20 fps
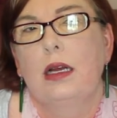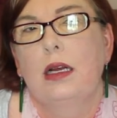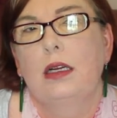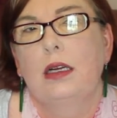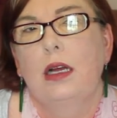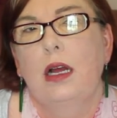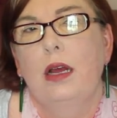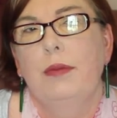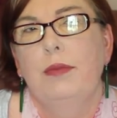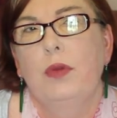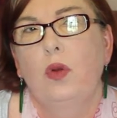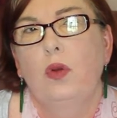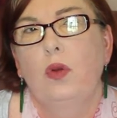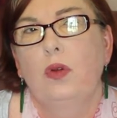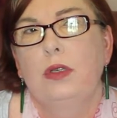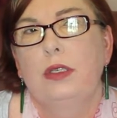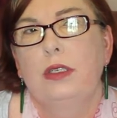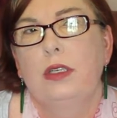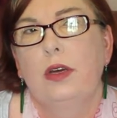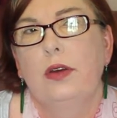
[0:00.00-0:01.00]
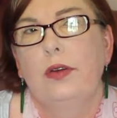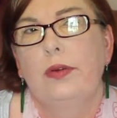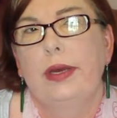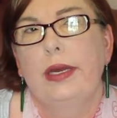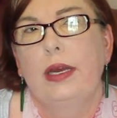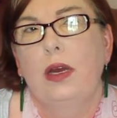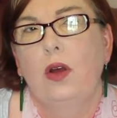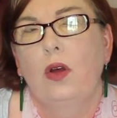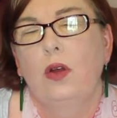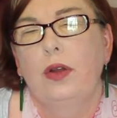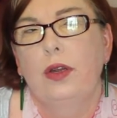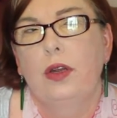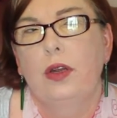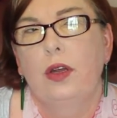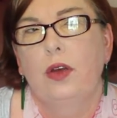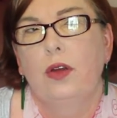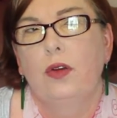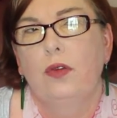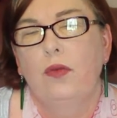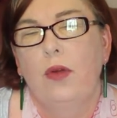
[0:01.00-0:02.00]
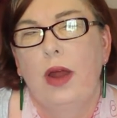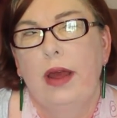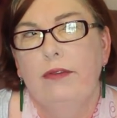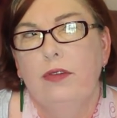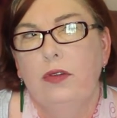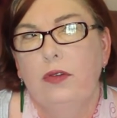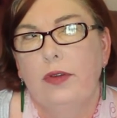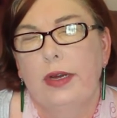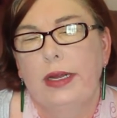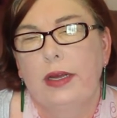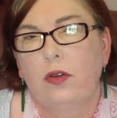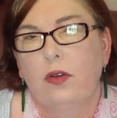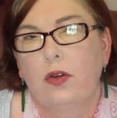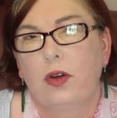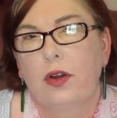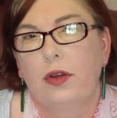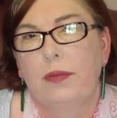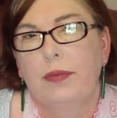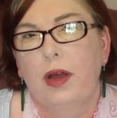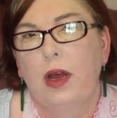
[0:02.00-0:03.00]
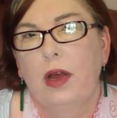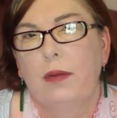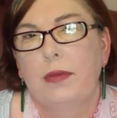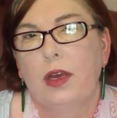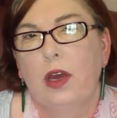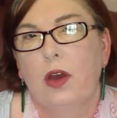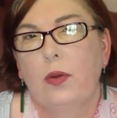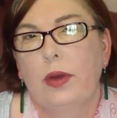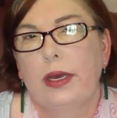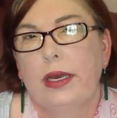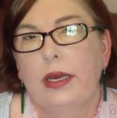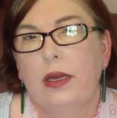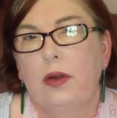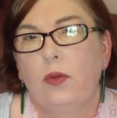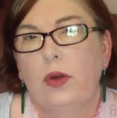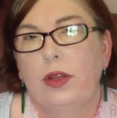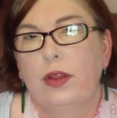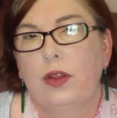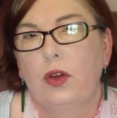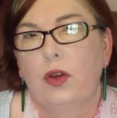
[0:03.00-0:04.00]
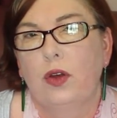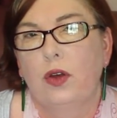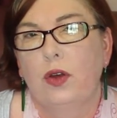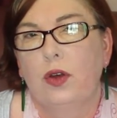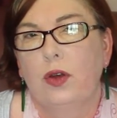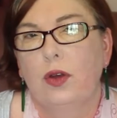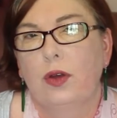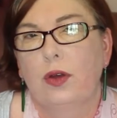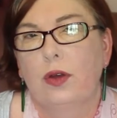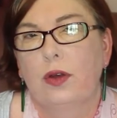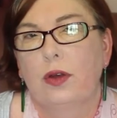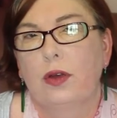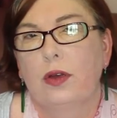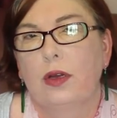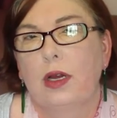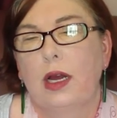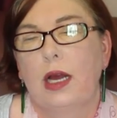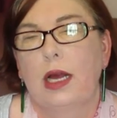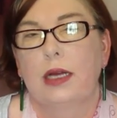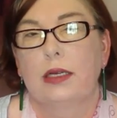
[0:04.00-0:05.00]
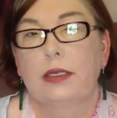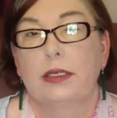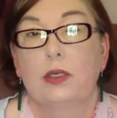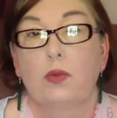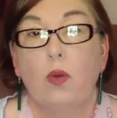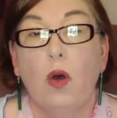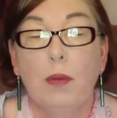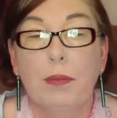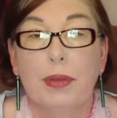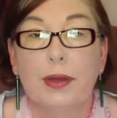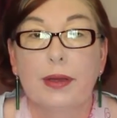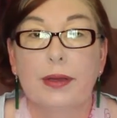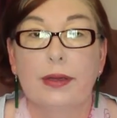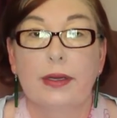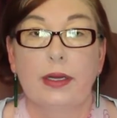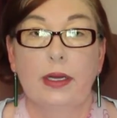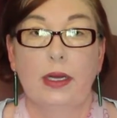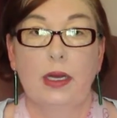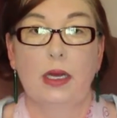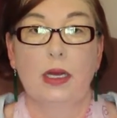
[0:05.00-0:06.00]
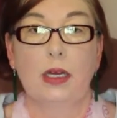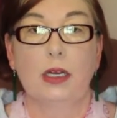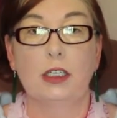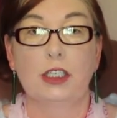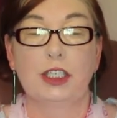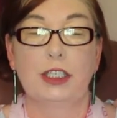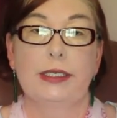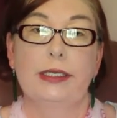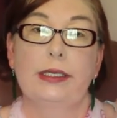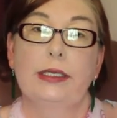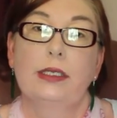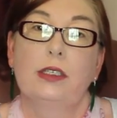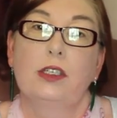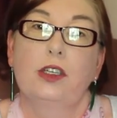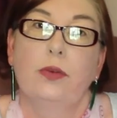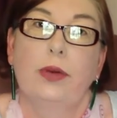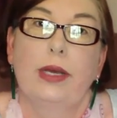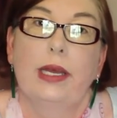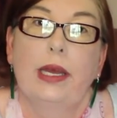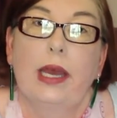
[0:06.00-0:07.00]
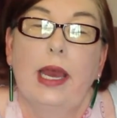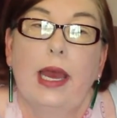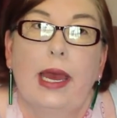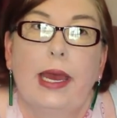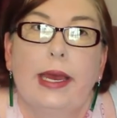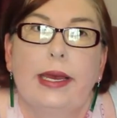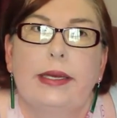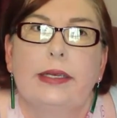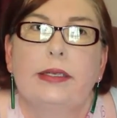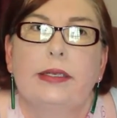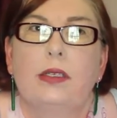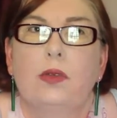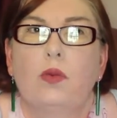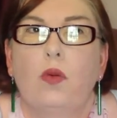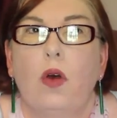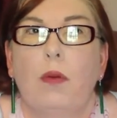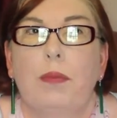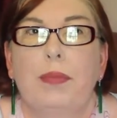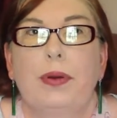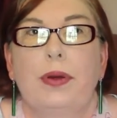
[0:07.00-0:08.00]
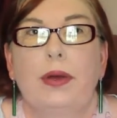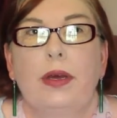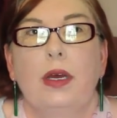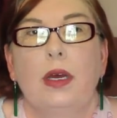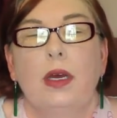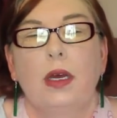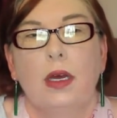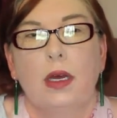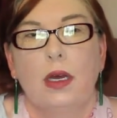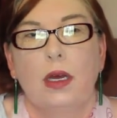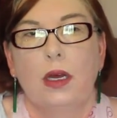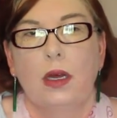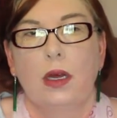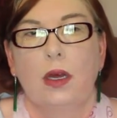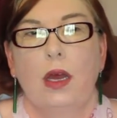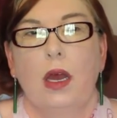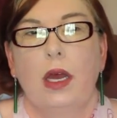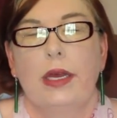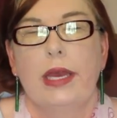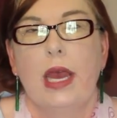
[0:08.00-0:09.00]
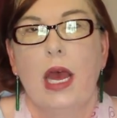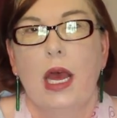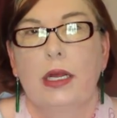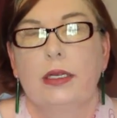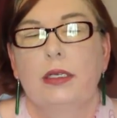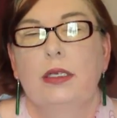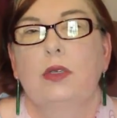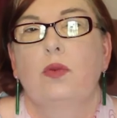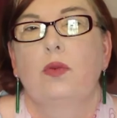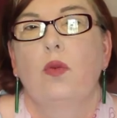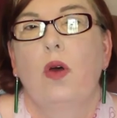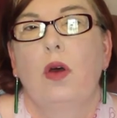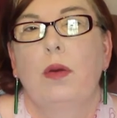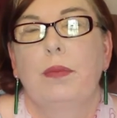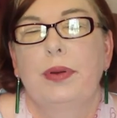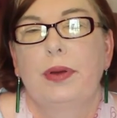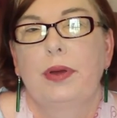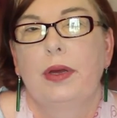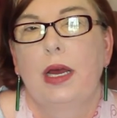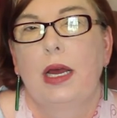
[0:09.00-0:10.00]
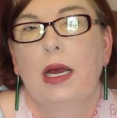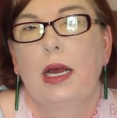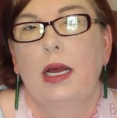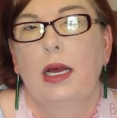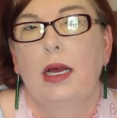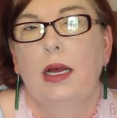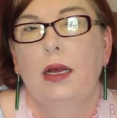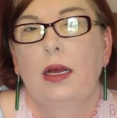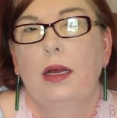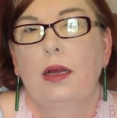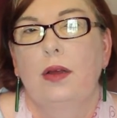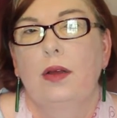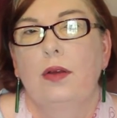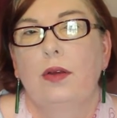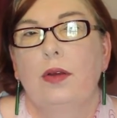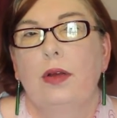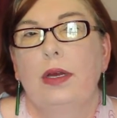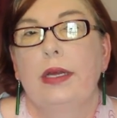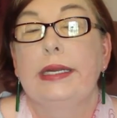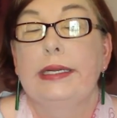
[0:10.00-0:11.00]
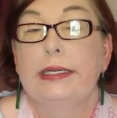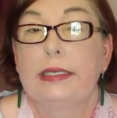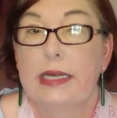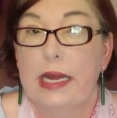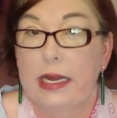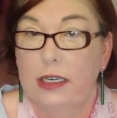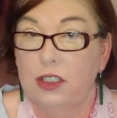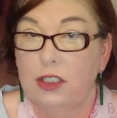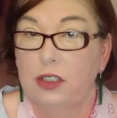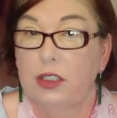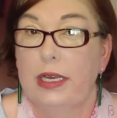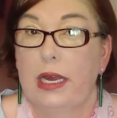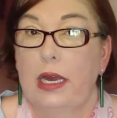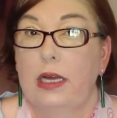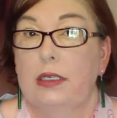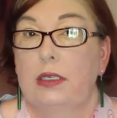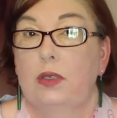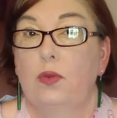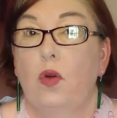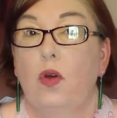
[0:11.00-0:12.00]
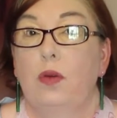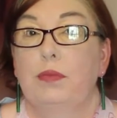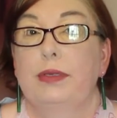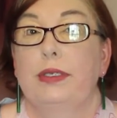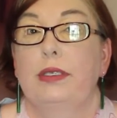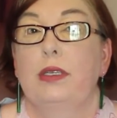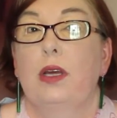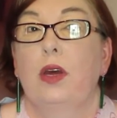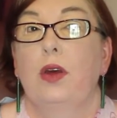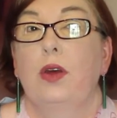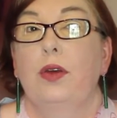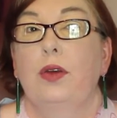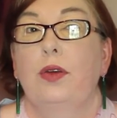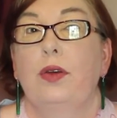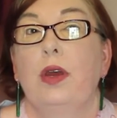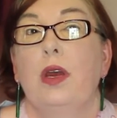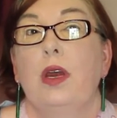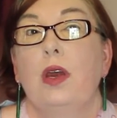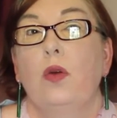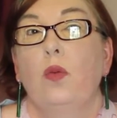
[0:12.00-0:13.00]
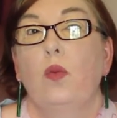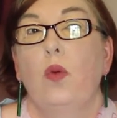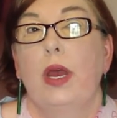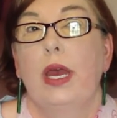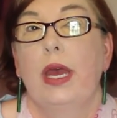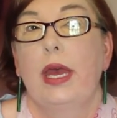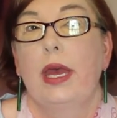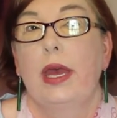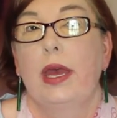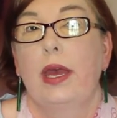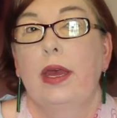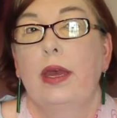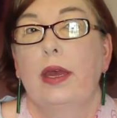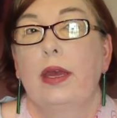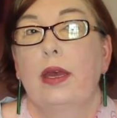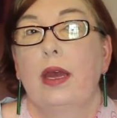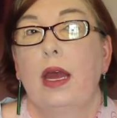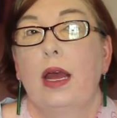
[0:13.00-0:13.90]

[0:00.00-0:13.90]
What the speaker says: I'm also on her Ravelry group. I'm going in with her swap. She's doing a swap, a yarn swap, an international yarn swap, so where